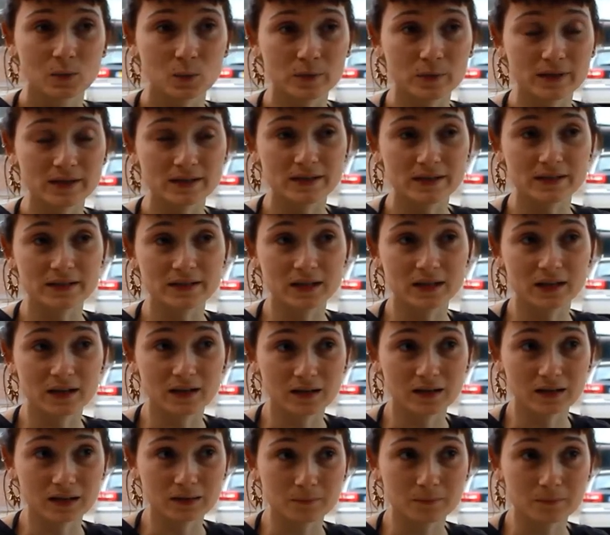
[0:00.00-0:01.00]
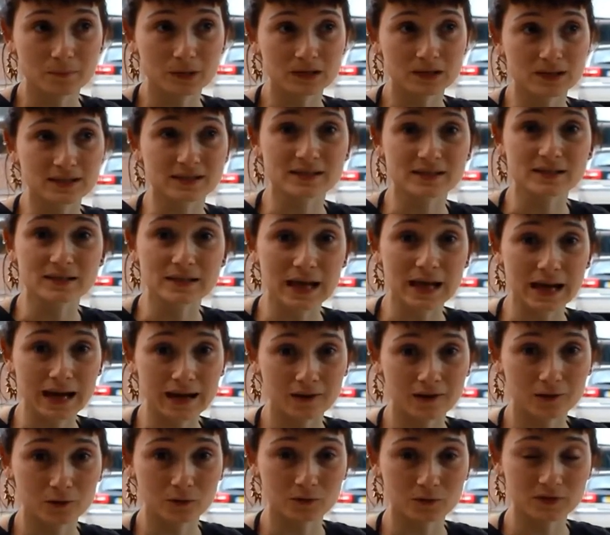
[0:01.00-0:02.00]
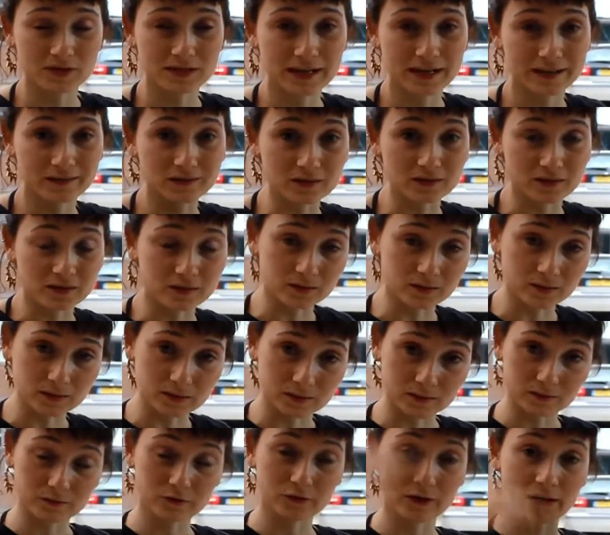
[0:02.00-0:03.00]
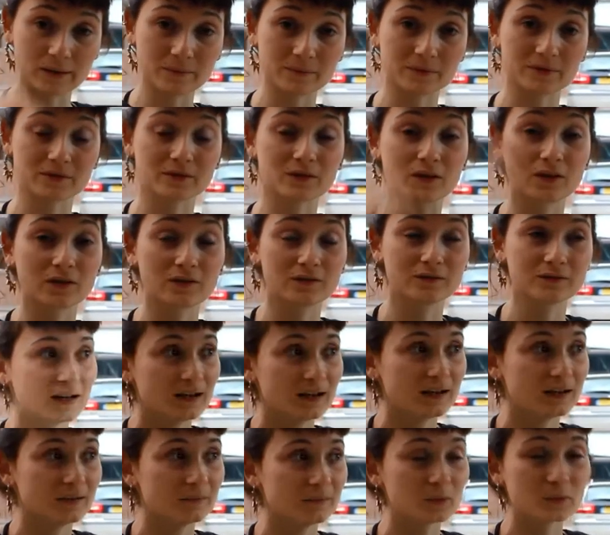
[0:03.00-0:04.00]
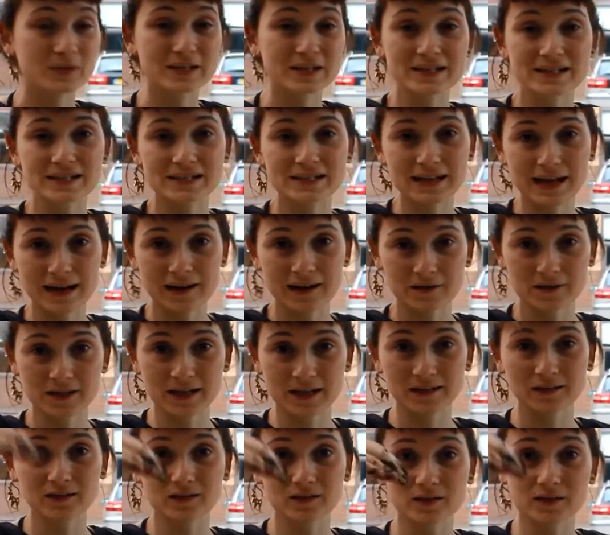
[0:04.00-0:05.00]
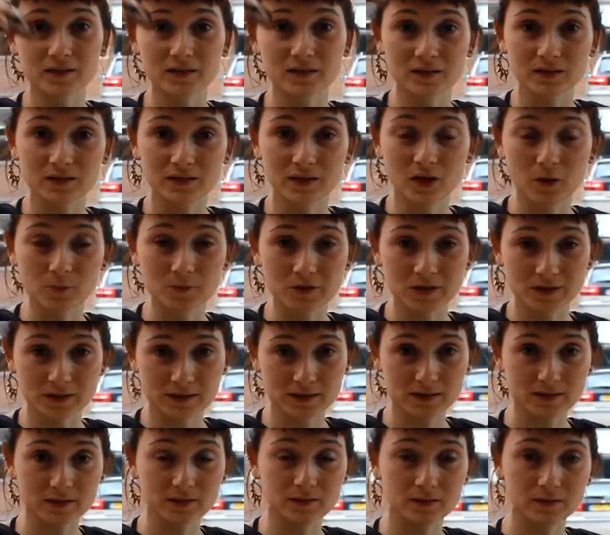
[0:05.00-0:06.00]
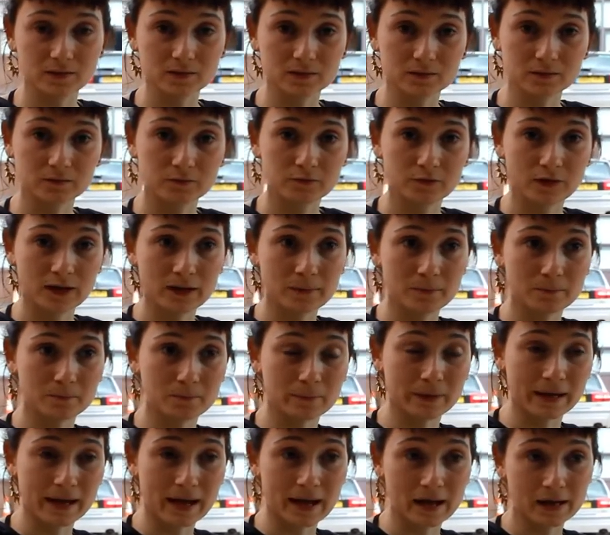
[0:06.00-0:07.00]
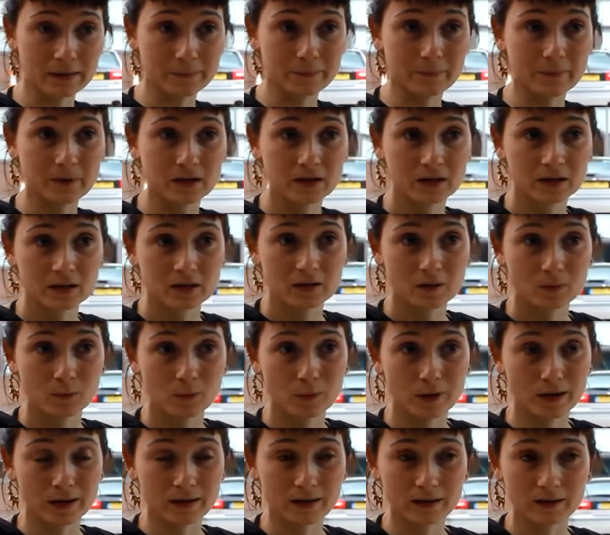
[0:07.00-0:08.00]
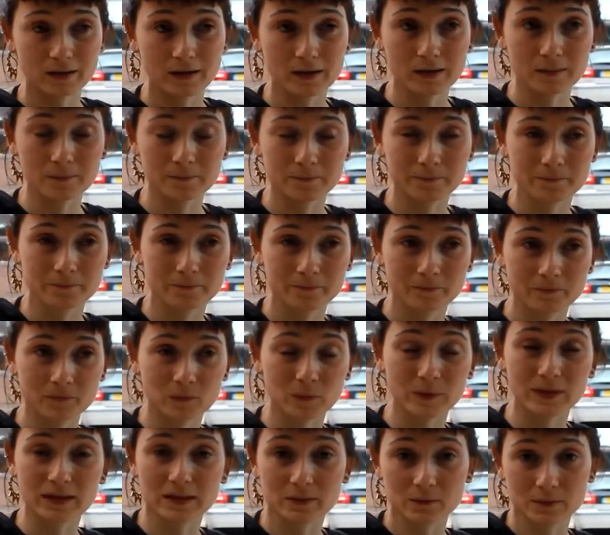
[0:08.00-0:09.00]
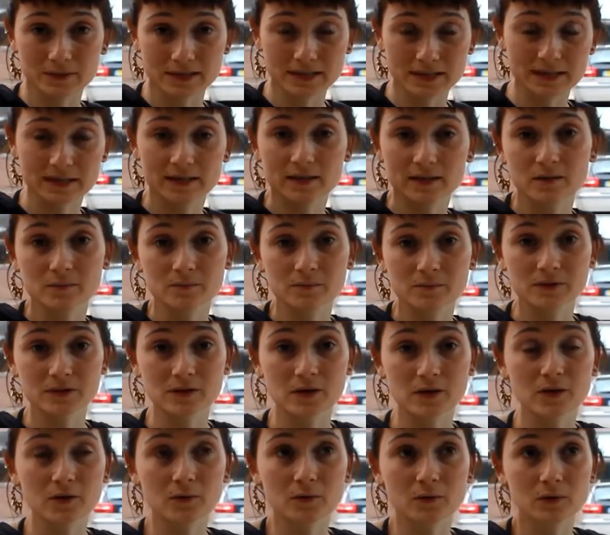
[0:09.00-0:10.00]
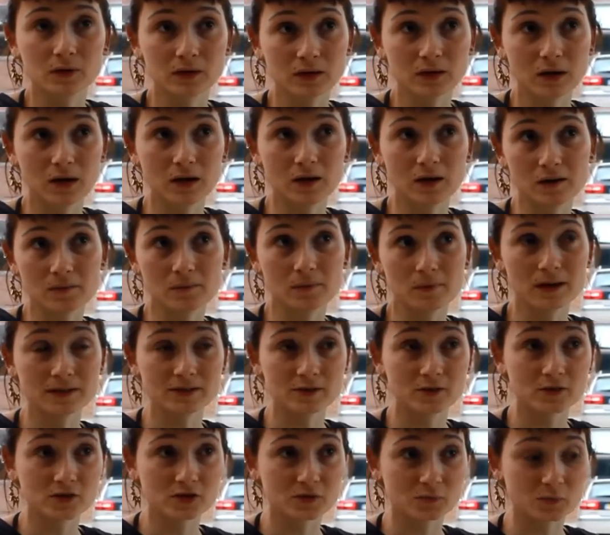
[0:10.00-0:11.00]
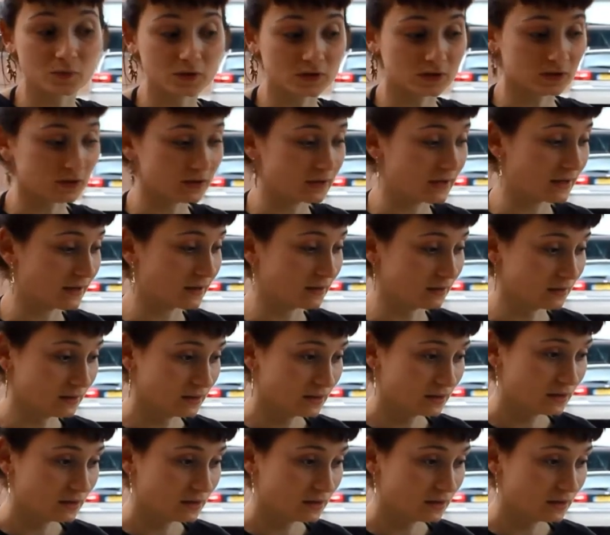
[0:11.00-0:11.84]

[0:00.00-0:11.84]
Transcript: we um, didn't see how tangled the frames um, we didn't see how tangled the objects in the frame became when um, when he was sitting in them. So um, our solution was to then